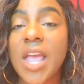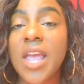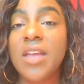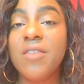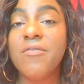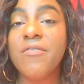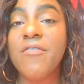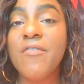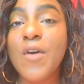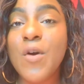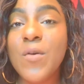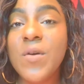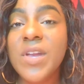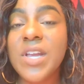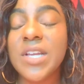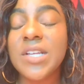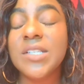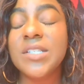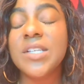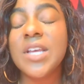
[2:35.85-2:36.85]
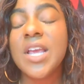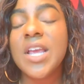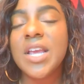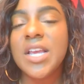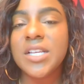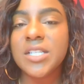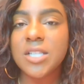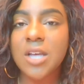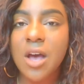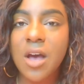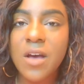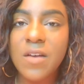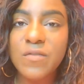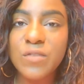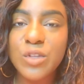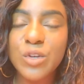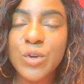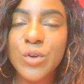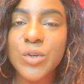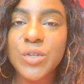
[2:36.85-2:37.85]
and focus is
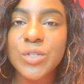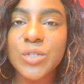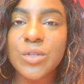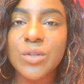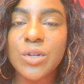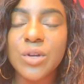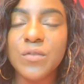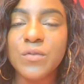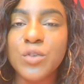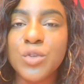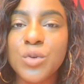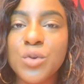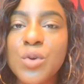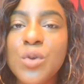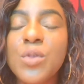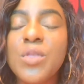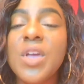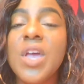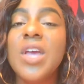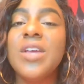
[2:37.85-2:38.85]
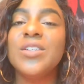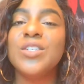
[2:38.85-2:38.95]
off the crystal of truth